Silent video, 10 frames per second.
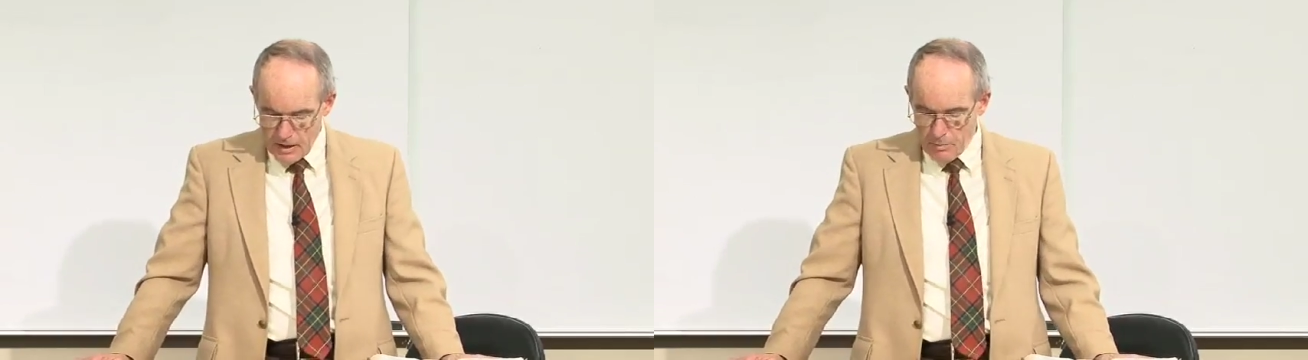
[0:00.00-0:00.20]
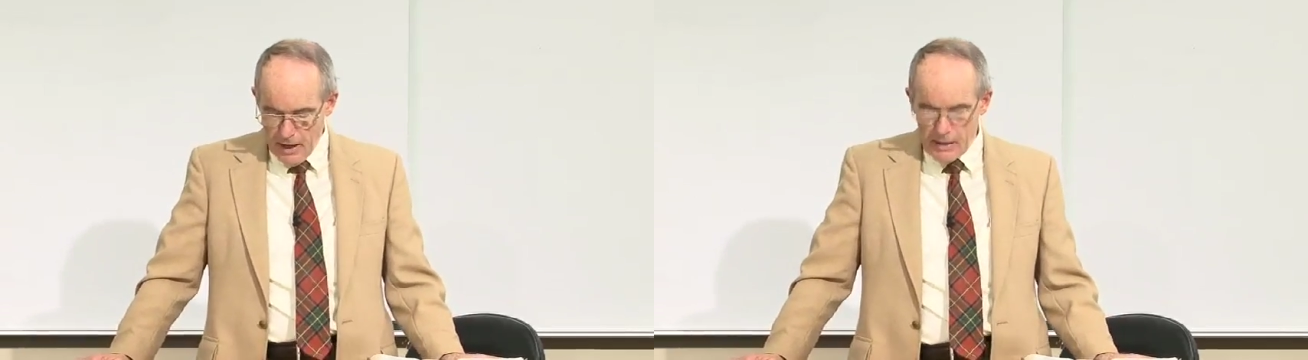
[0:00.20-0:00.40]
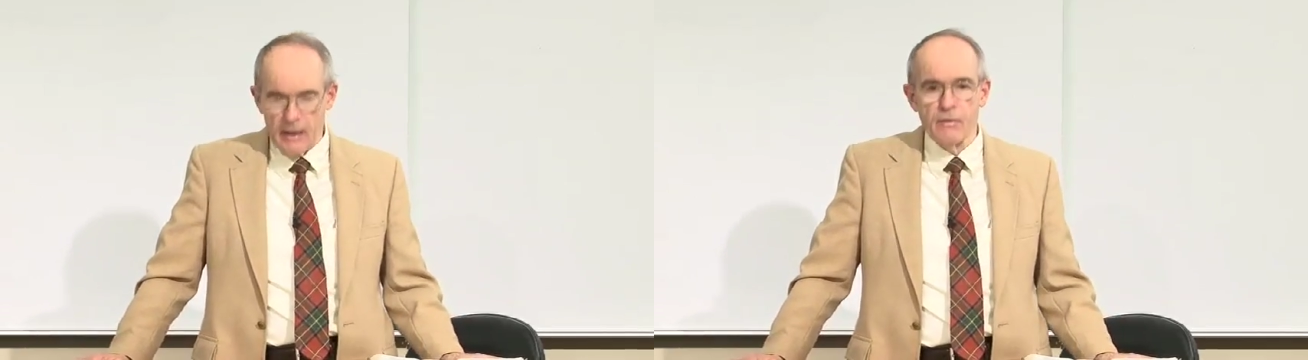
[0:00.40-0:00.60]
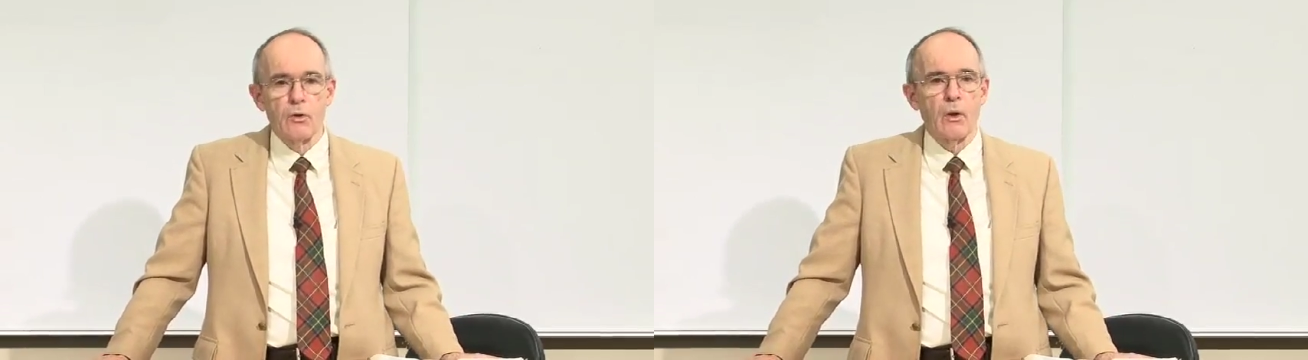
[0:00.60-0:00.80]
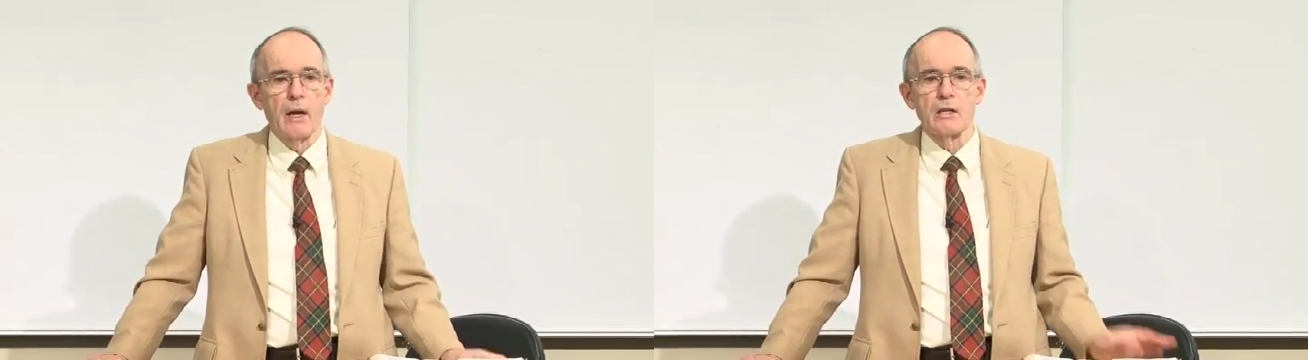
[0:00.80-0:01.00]
the body
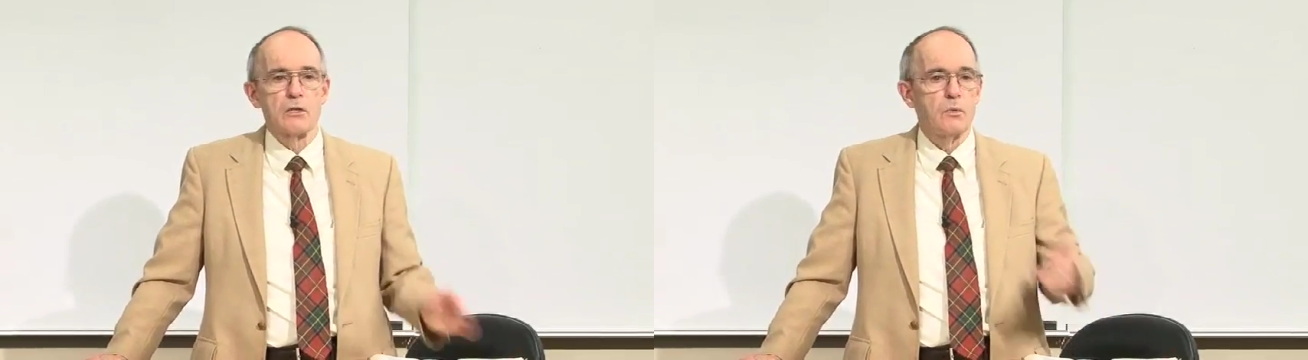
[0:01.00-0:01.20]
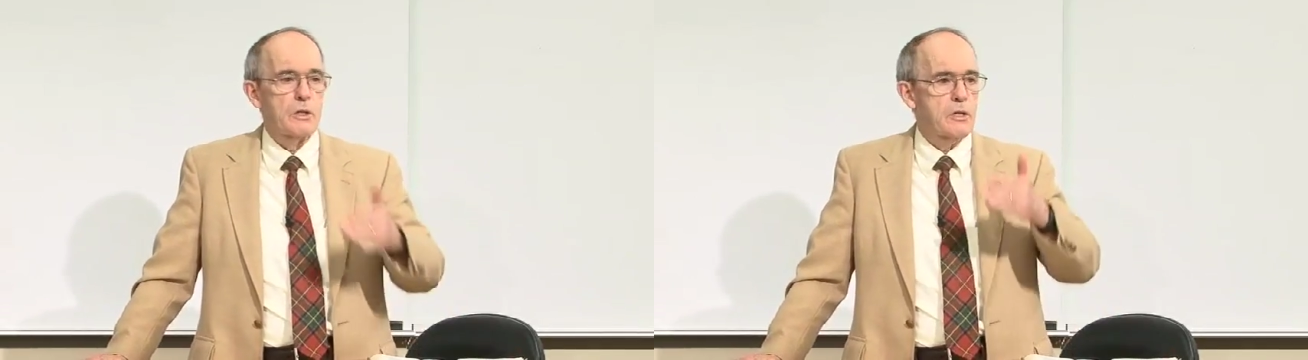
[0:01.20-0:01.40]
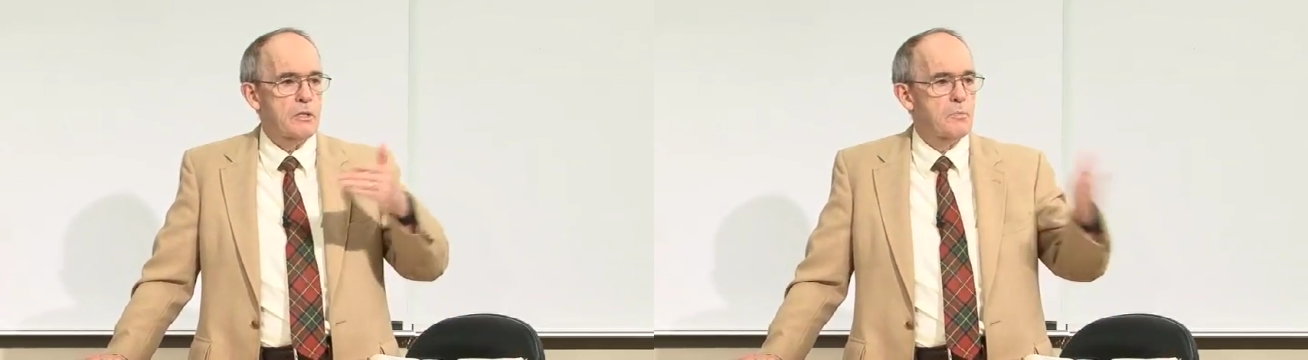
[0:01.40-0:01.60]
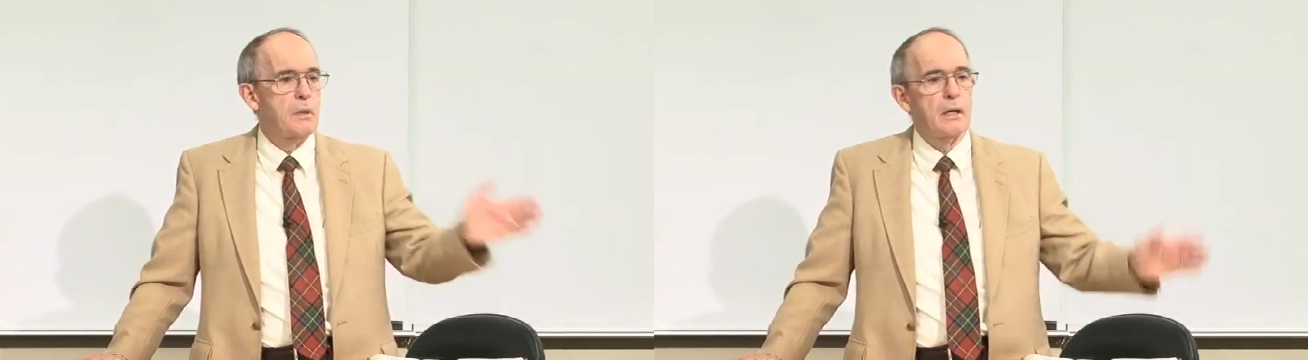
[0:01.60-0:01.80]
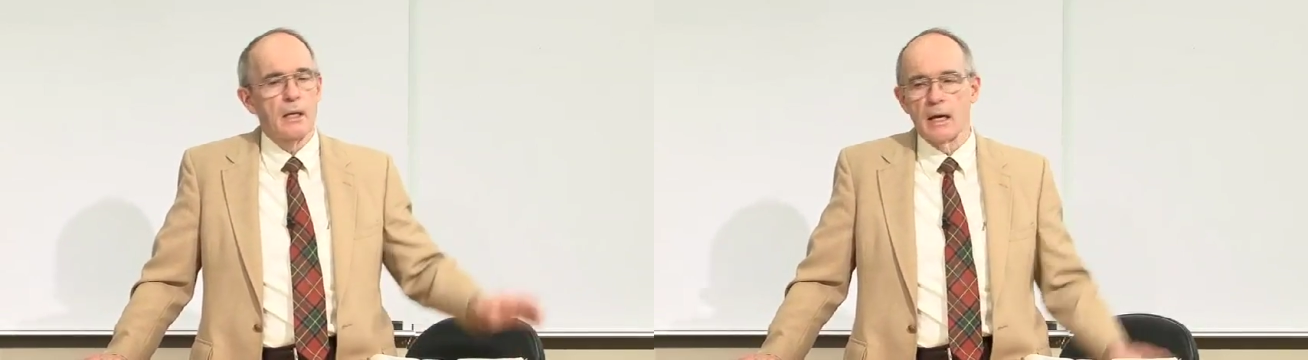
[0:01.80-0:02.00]
of Christ, which is
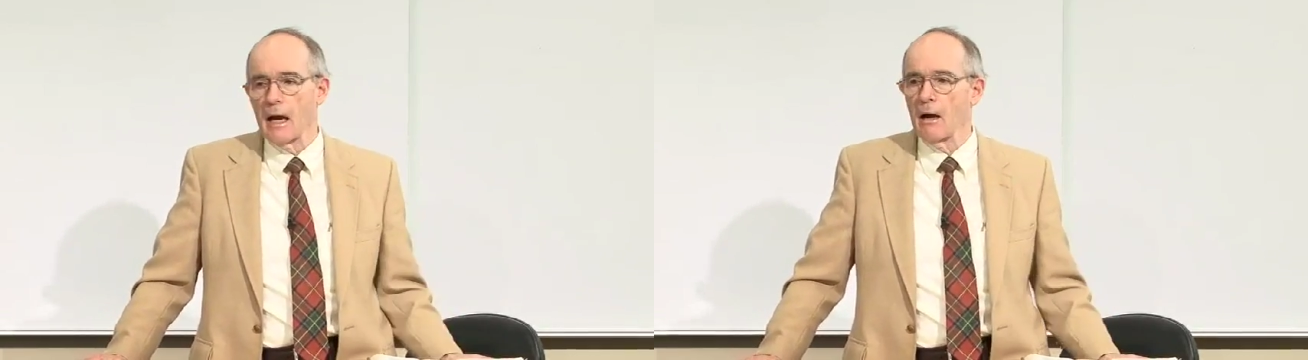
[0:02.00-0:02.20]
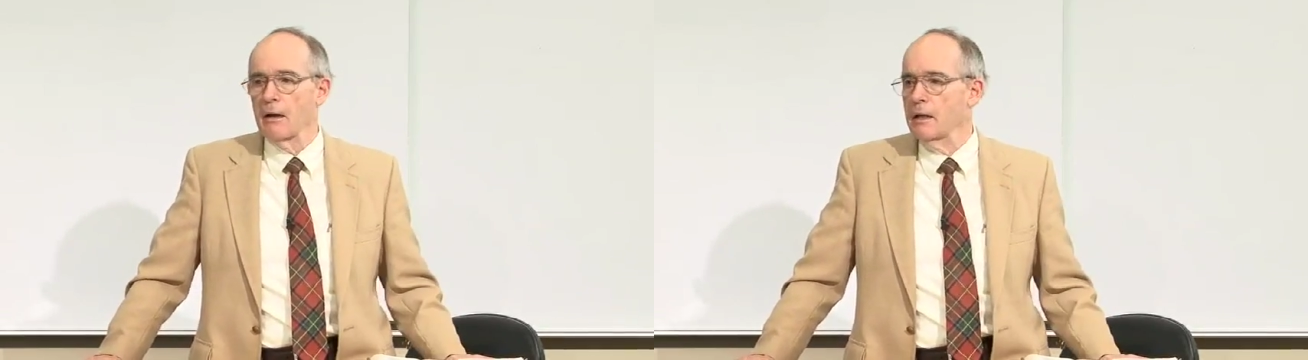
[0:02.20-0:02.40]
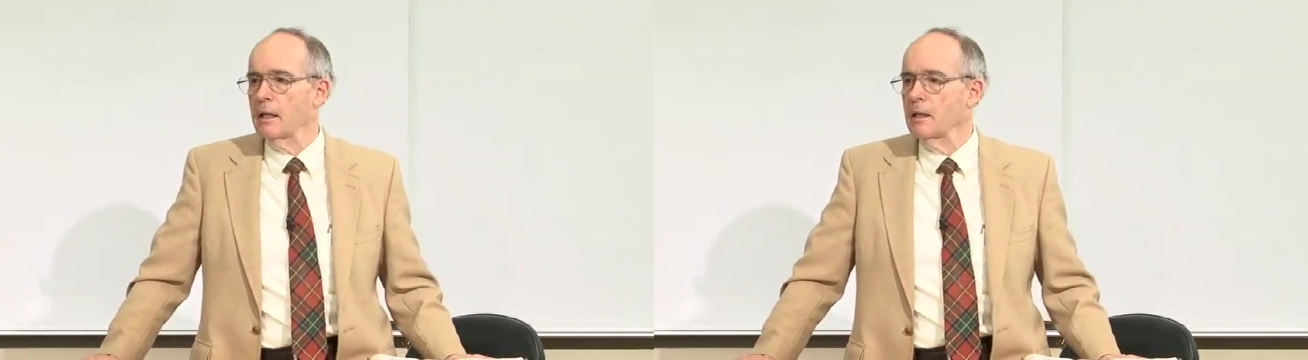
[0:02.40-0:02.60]
being carried